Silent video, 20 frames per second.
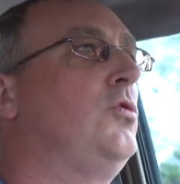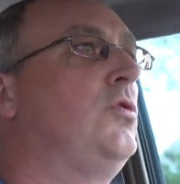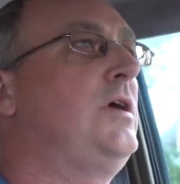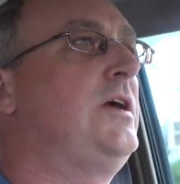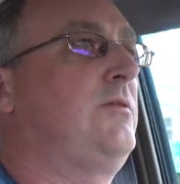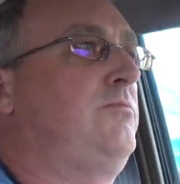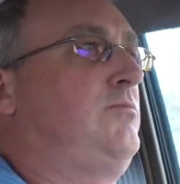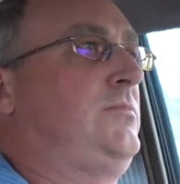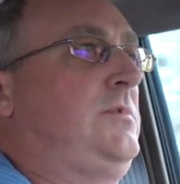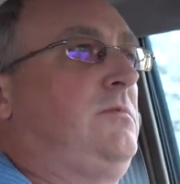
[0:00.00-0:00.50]

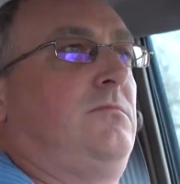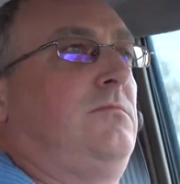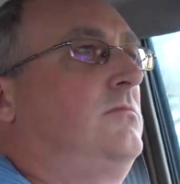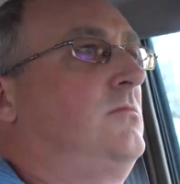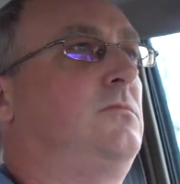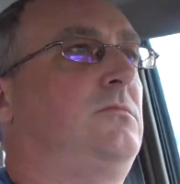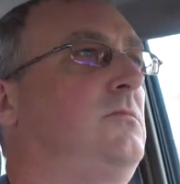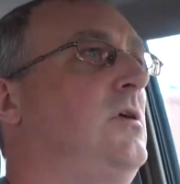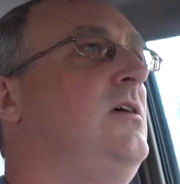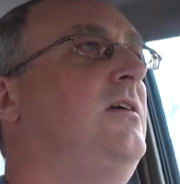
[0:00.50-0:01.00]

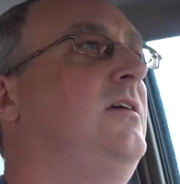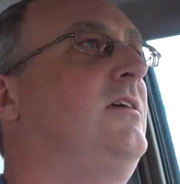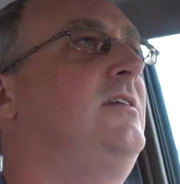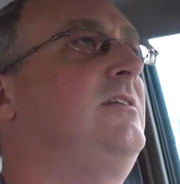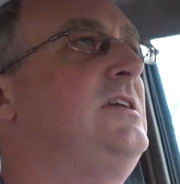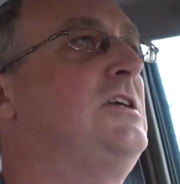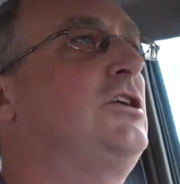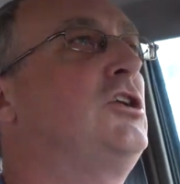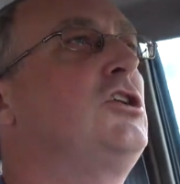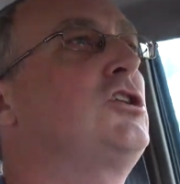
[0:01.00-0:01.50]

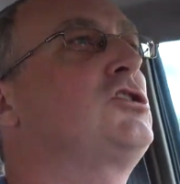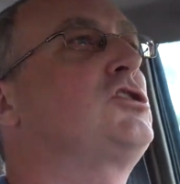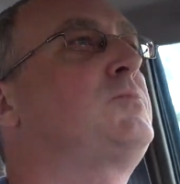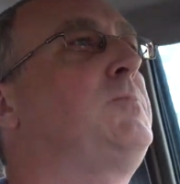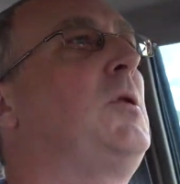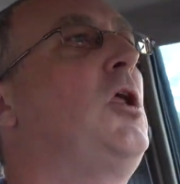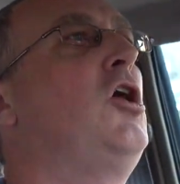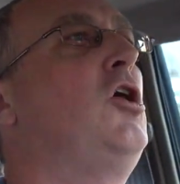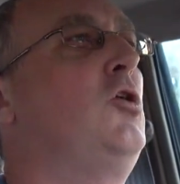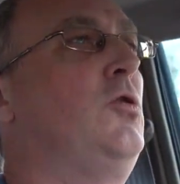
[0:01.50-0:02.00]
It could
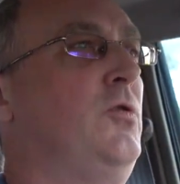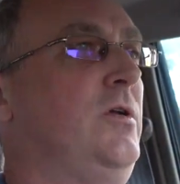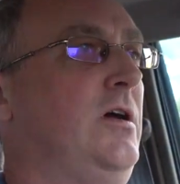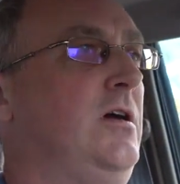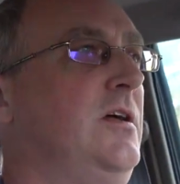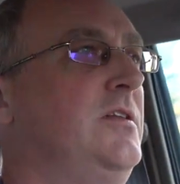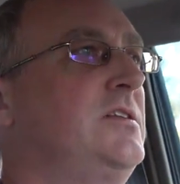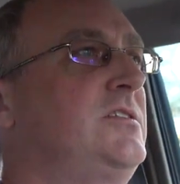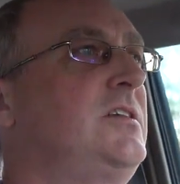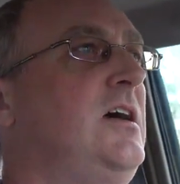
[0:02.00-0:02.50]
explode
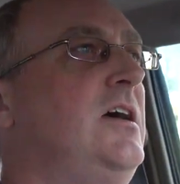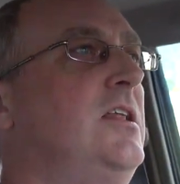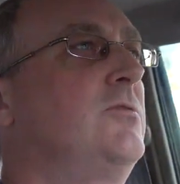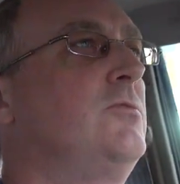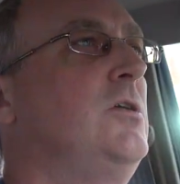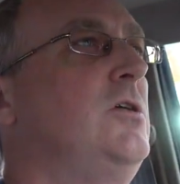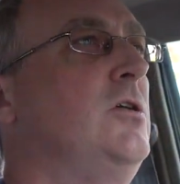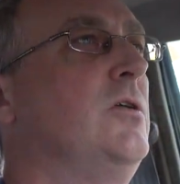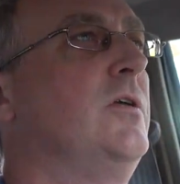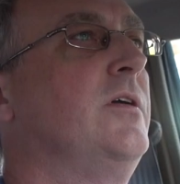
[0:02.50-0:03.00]
on the side of
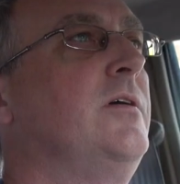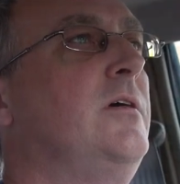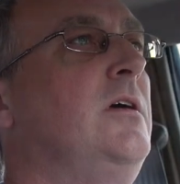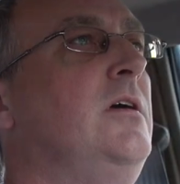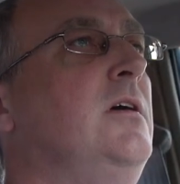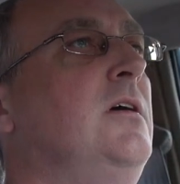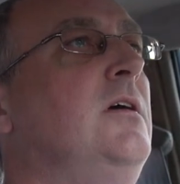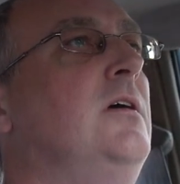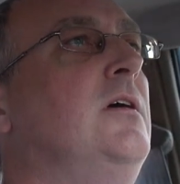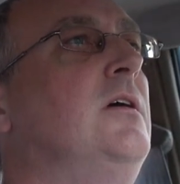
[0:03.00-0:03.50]
the road.
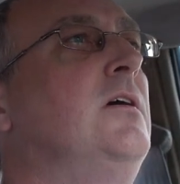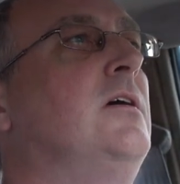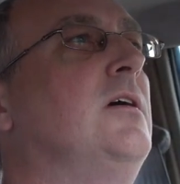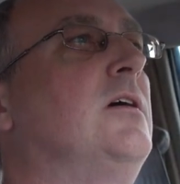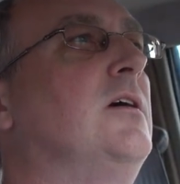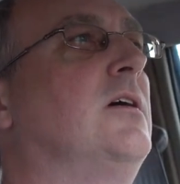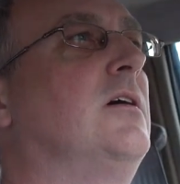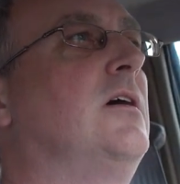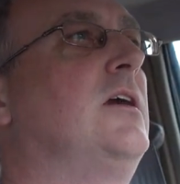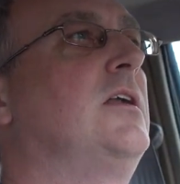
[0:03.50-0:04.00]

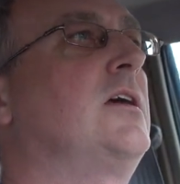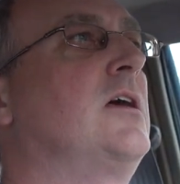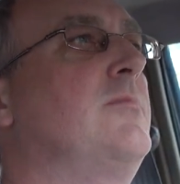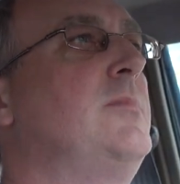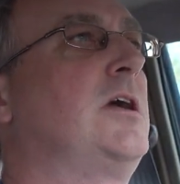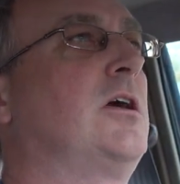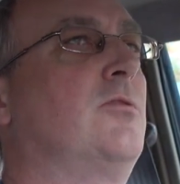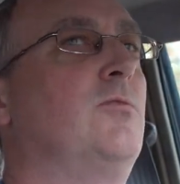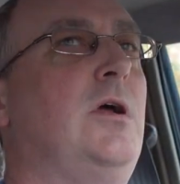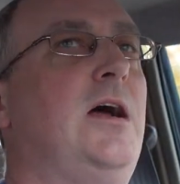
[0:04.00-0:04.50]
All right, gotta
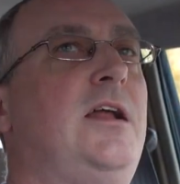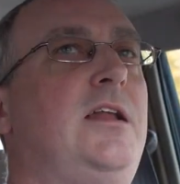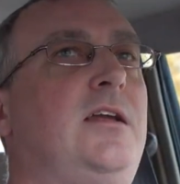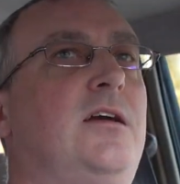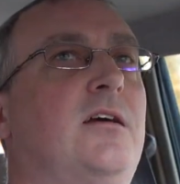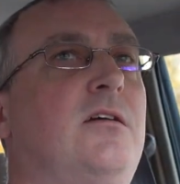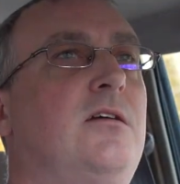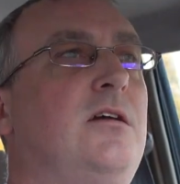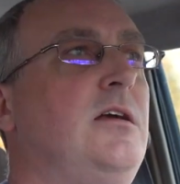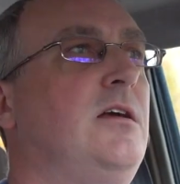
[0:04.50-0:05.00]
make a right
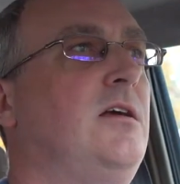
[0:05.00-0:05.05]
here.